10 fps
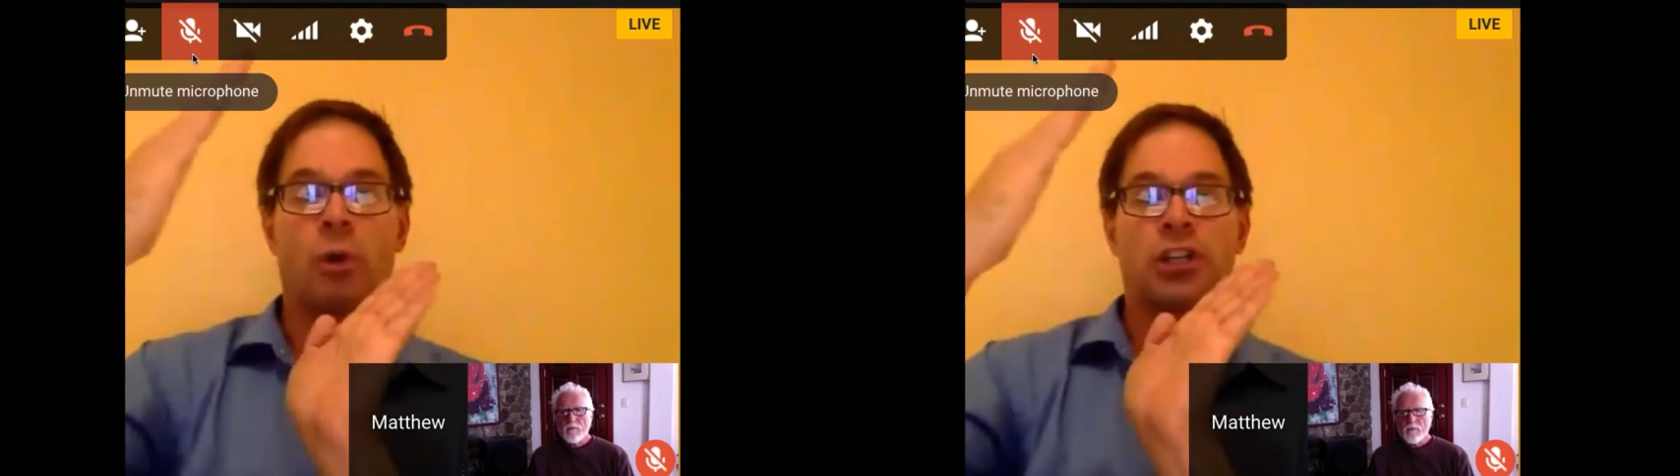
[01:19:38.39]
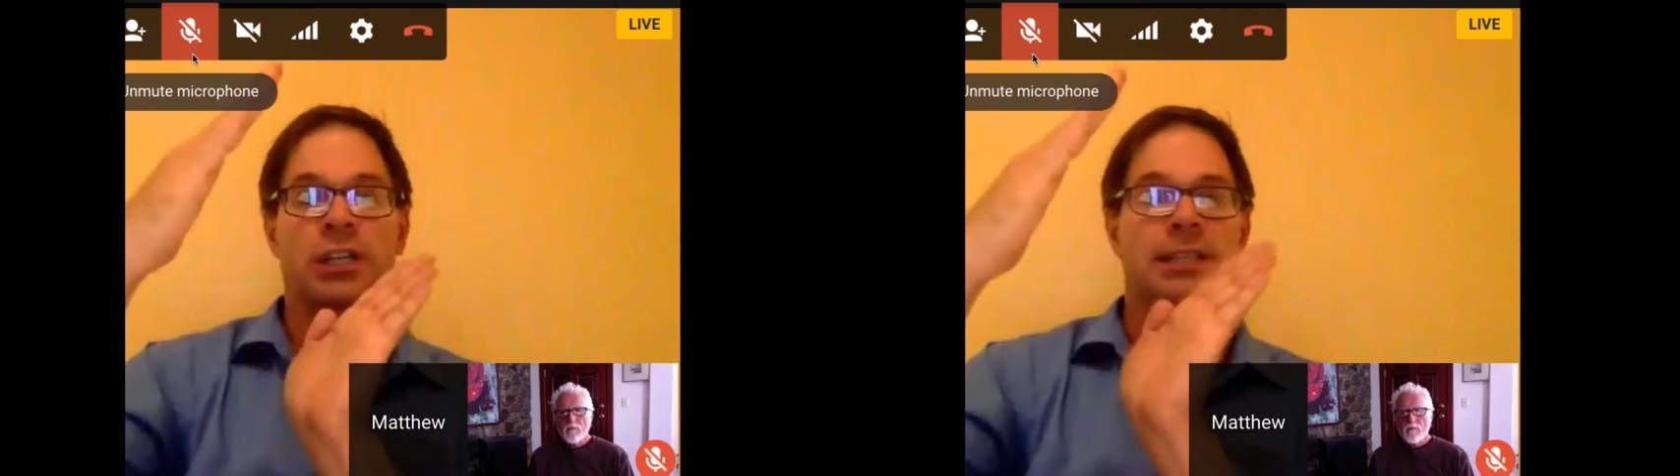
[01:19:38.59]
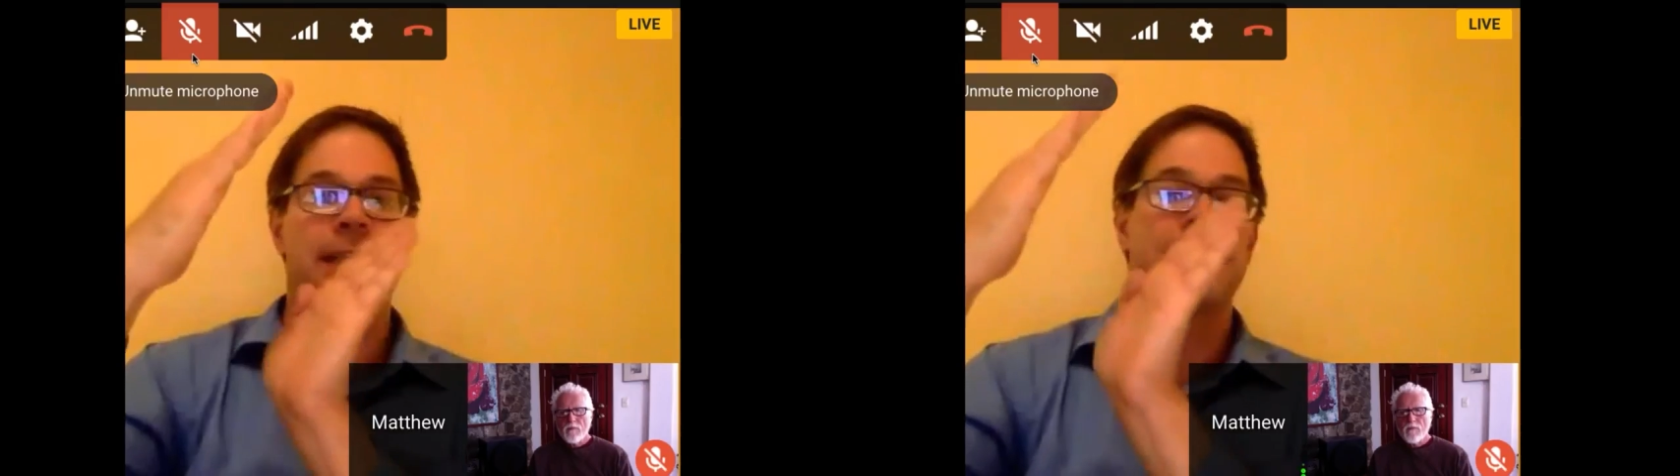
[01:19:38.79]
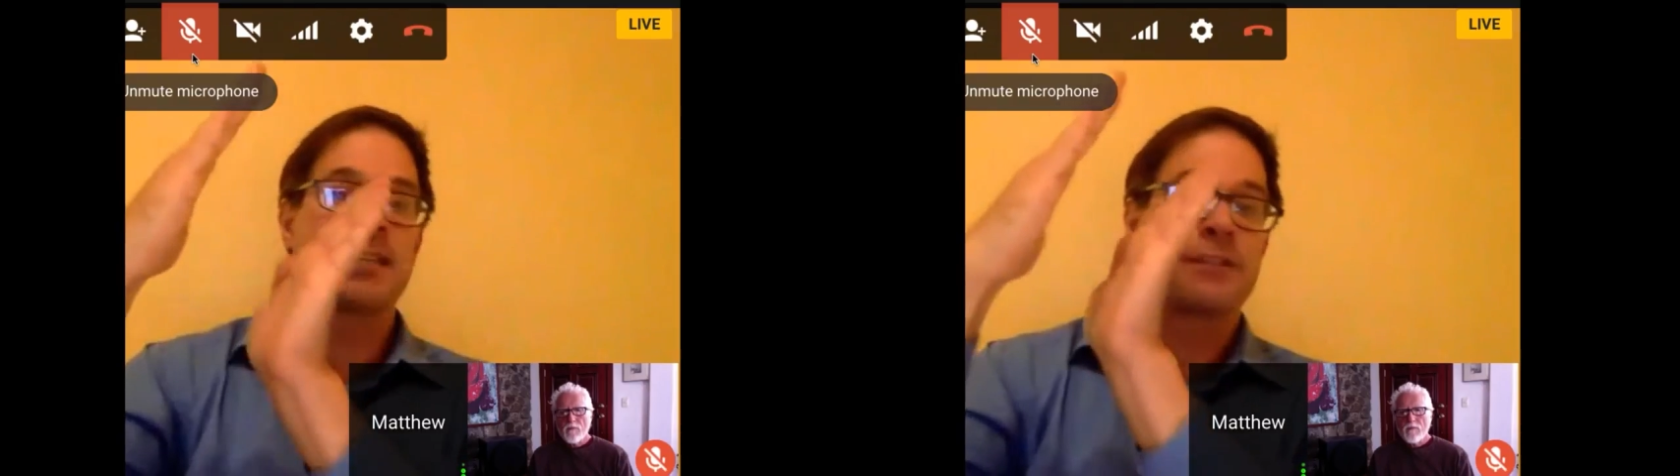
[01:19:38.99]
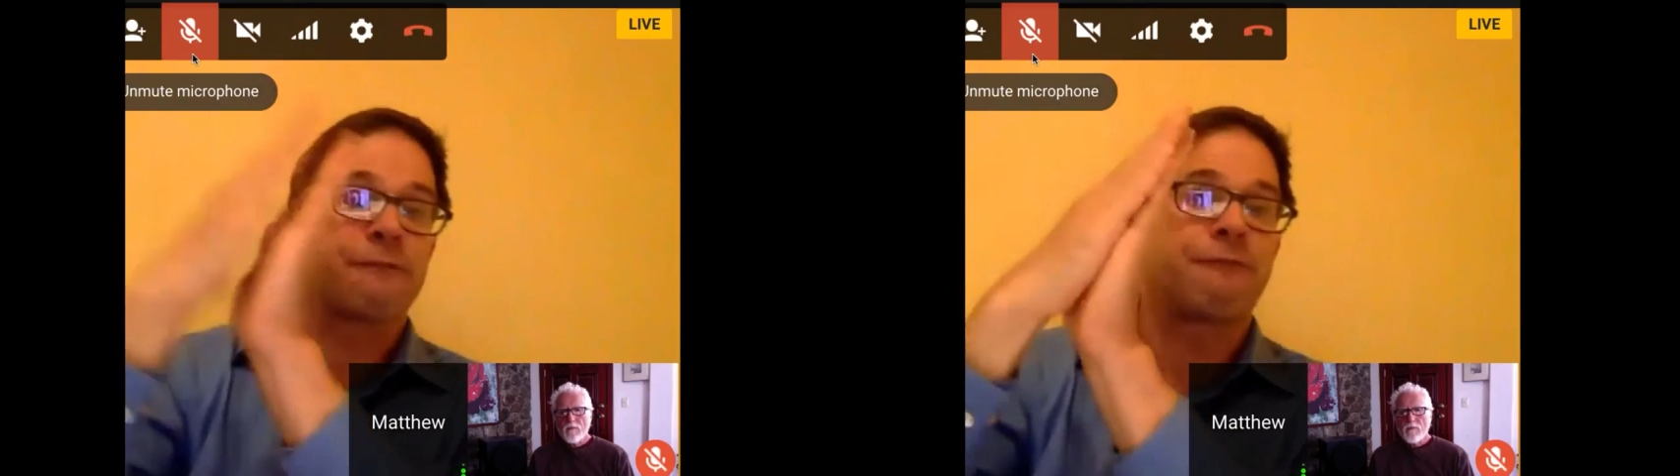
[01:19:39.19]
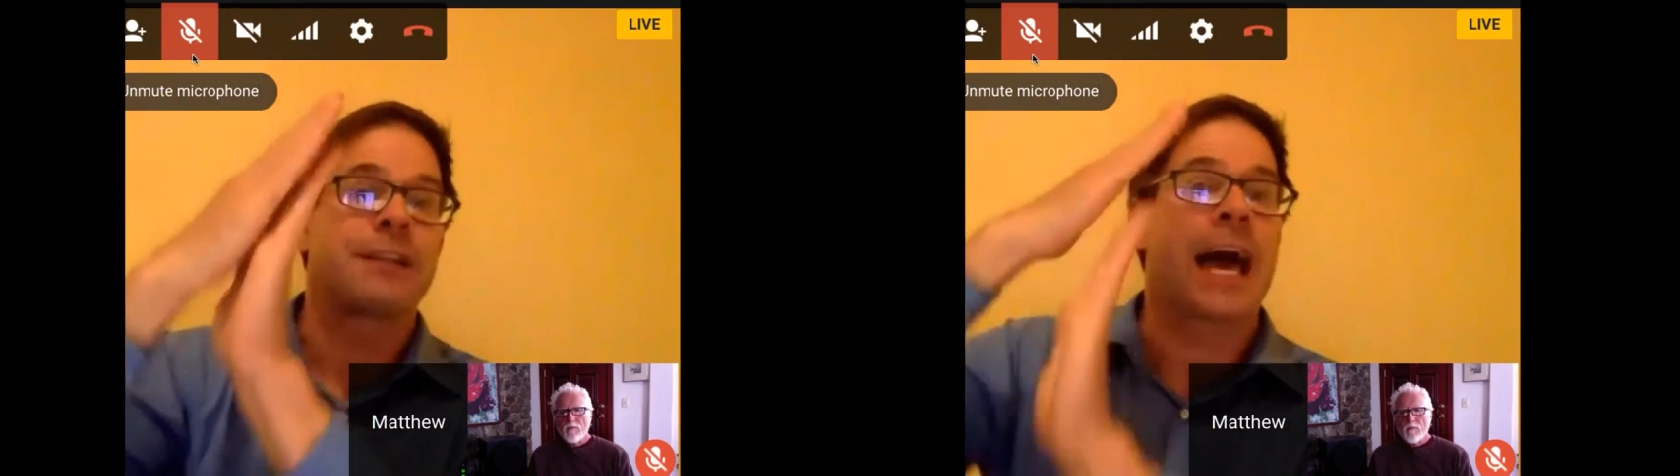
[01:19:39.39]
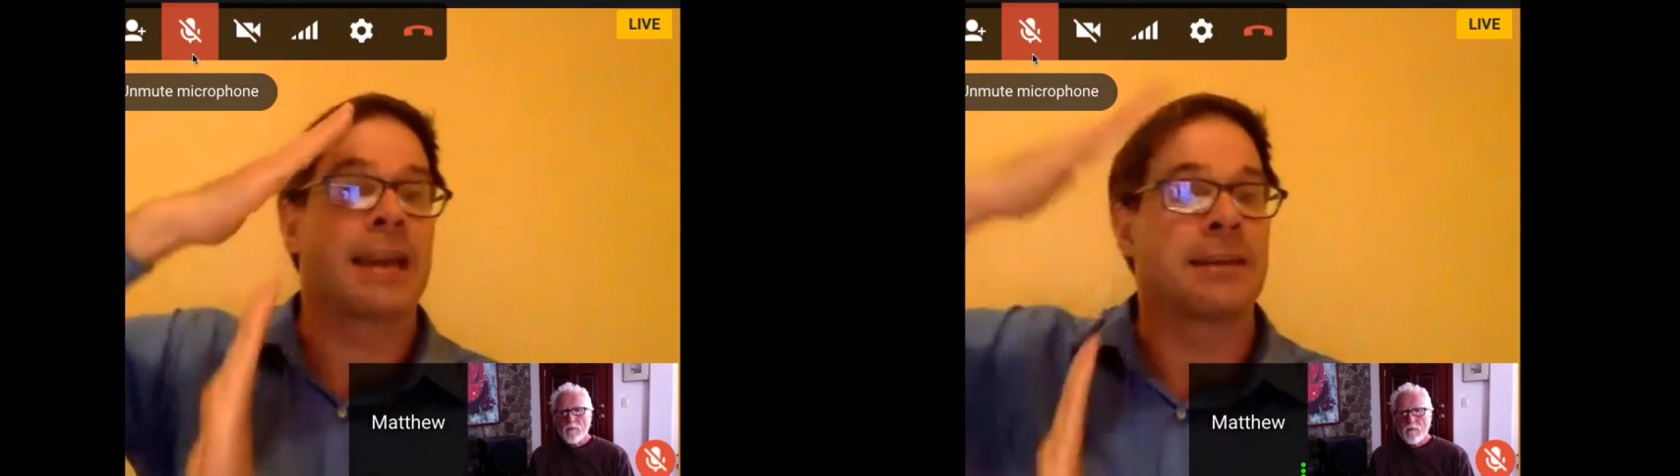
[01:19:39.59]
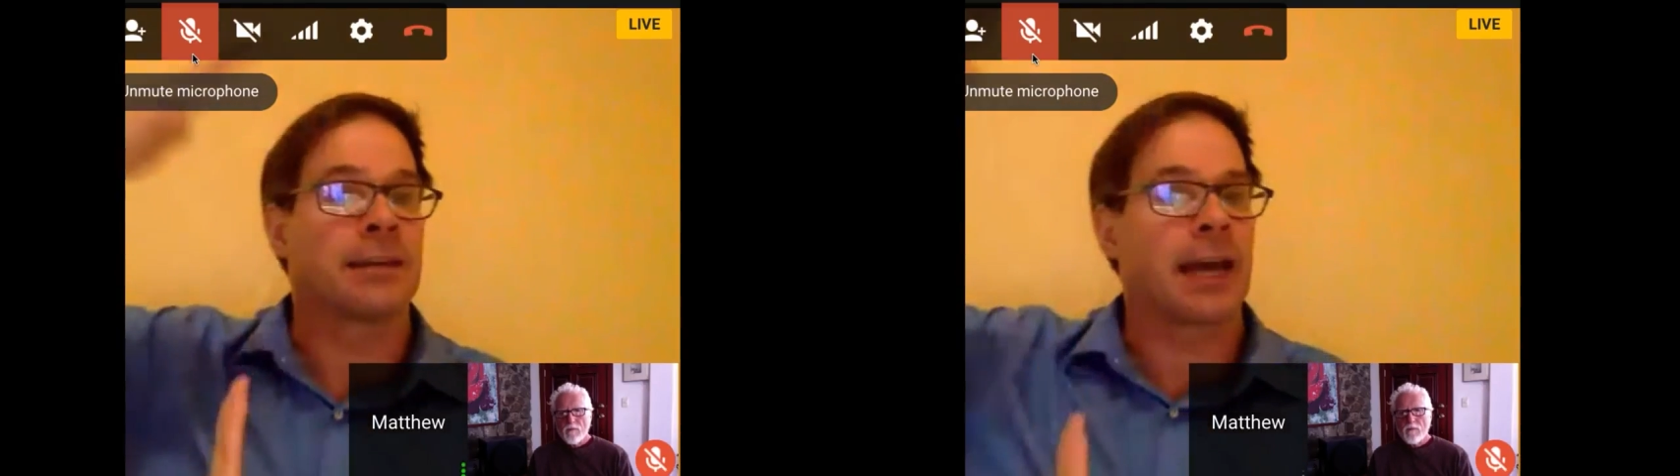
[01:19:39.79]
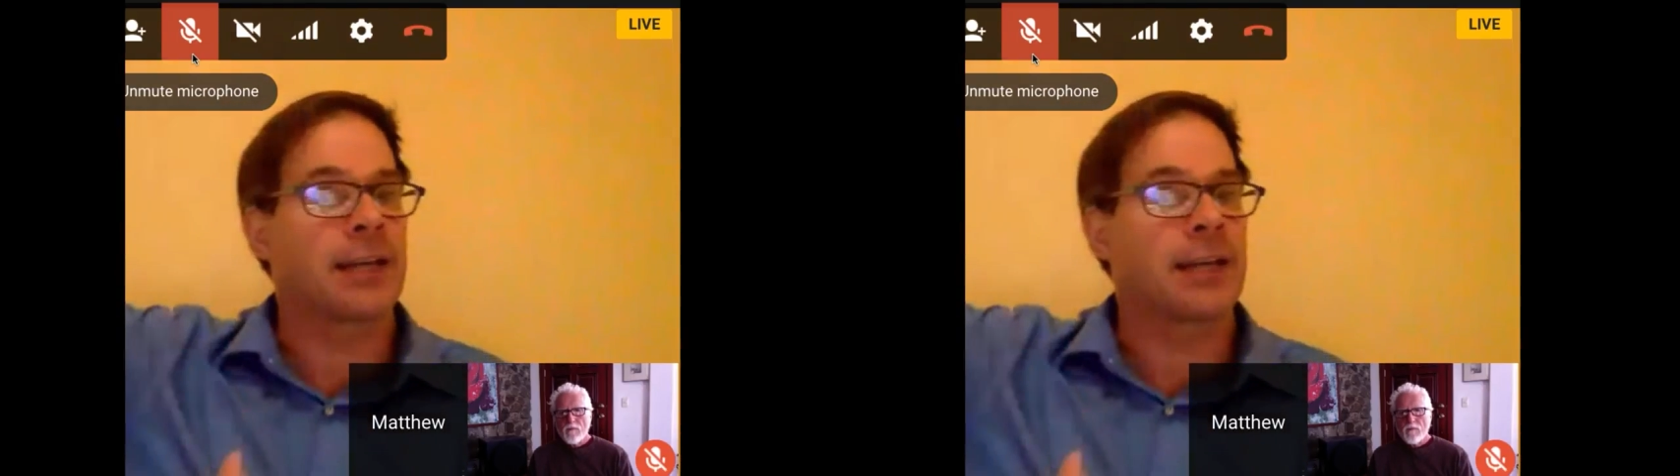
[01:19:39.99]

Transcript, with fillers: which in a sense is flattened